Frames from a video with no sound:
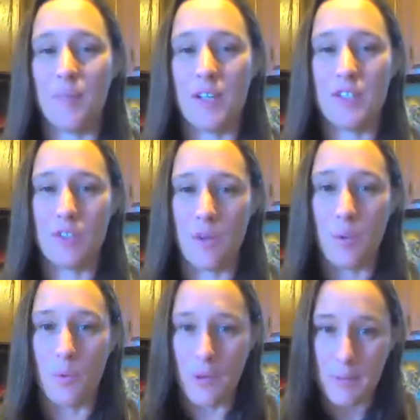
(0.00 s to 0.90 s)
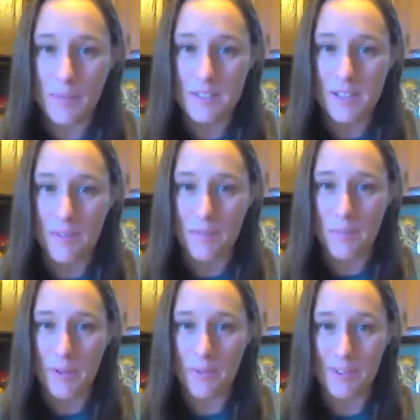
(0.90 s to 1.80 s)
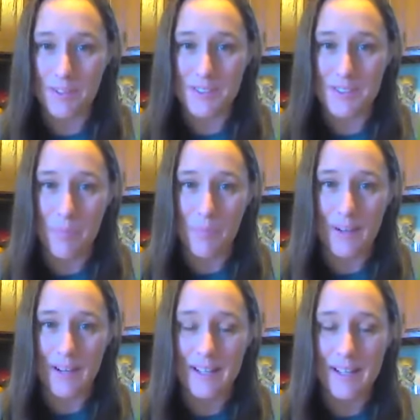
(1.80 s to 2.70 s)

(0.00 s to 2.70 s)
It took quite a bit of time for my oil to separate.